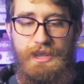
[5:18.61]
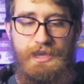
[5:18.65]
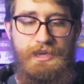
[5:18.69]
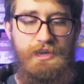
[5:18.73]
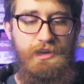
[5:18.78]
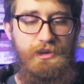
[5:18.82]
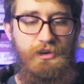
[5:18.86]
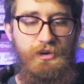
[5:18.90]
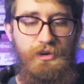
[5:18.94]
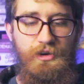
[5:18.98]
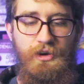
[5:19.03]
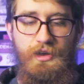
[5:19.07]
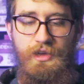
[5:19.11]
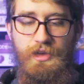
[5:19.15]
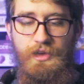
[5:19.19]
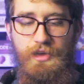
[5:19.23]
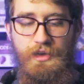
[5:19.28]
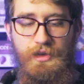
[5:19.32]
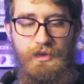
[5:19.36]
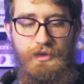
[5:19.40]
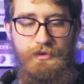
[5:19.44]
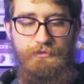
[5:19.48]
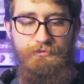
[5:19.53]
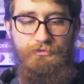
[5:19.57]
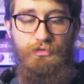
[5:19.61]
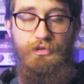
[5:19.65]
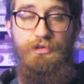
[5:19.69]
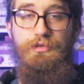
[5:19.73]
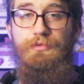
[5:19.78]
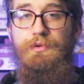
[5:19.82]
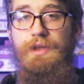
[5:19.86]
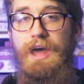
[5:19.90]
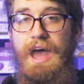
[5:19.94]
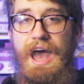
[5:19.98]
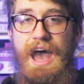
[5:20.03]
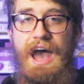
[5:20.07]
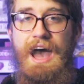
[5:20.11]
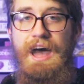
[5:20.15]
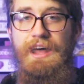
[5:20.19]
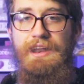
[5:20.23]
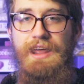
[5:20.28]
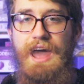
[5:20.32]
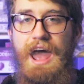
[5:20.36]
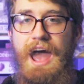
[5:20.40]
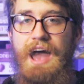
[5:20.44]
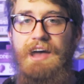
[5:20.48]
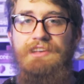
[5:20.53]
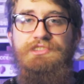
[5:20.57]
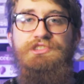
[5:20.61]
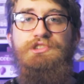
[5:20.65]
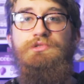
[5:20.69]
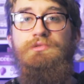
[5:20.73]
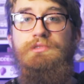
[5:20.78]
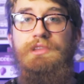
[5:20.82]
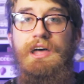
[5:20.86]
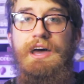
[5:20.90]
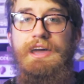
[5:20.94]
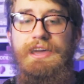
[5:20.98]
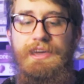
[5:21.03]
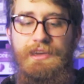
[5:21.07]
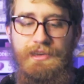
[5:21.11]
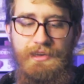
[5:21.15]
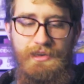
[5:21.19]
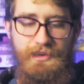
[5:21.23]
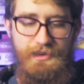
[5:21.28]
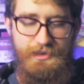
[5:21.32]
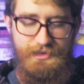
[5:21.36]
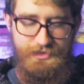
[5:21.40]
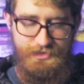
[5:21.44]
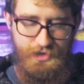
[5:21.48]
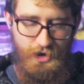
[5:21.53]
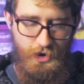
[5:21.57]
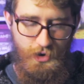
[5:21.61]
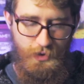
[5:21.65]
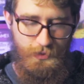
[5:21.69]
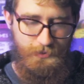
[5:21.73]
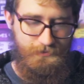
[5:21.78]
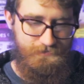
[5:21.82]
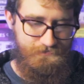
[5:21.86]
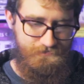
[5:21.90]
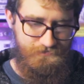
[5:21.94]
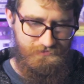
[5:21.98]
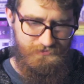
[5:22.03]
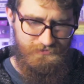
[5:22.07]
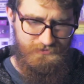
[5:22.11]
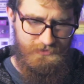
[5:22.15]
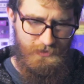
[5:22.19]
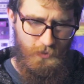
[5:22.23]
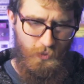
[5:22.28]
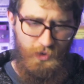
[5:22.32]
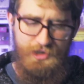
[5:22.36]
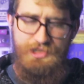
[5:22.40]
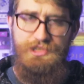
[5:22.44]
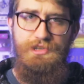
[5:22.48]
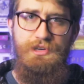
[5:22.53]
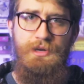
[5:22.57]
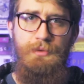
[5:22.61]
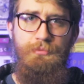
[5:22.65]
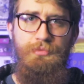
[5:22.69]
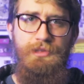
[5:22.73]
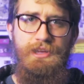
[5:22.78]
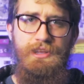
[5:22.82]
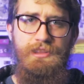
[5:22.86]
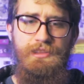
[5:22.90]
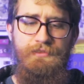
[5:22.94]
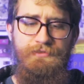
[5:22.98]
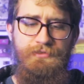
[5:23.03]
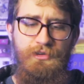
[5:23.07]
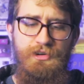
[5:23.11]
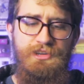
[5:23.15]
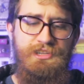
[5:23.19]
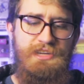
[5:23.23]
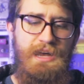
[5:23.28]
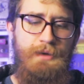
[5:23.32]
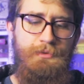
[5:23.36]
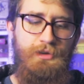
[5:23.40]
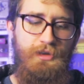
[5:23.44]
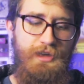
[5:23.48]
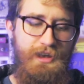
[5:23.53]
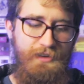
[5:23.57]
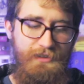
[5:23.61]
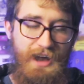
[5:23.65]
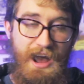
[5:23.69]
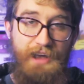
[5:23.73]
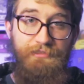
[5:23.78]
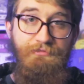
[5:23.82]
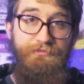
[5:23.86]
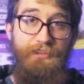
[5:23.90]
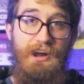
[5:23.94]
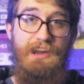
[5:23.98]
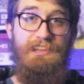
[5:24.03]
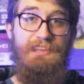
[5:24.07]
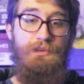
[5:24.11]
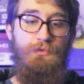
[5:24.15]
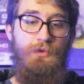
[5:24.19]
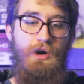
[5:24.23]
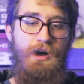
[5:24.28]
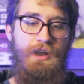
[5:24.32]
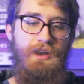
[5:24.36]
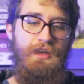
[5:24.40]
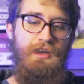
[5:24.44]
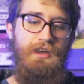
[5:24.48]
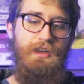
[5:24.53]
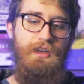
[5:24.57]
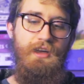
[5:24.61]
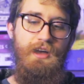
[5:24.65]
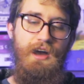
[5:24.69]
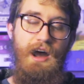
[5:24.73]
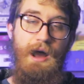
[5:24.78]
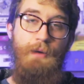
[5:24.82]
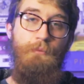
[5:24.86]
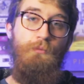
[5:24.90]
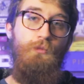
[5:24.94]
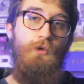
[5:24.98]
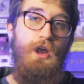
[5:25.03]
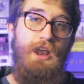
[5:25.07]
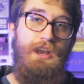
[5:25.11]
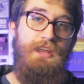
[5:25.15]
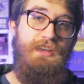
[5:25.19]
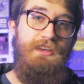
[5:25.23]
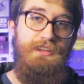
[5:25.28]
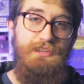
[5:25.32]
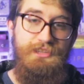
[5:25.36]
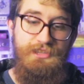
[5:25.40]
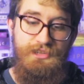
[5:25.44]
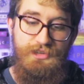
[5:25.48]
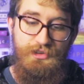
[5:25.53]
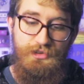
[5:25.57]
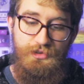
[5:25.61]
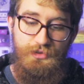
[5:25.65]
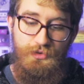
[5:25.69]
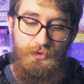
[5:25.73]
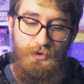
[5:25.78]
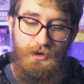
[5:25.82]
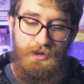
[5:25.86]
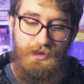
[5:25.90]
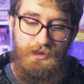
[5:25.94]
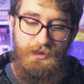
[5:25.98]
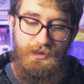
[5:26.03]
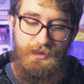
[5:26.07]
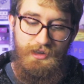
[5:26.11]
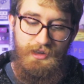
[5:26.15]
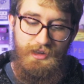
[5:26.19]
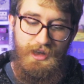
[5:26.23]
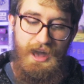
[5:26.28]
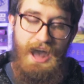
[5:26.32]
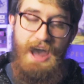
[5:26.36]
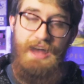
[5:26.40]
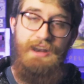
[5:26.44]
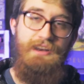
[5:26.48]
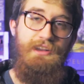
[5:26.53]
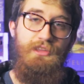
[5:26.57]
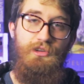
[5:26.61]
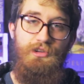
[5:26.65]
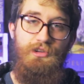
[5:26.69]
here for you to add as you like. So once you complete it the first time, you're like, I finally won. I'm ready to add another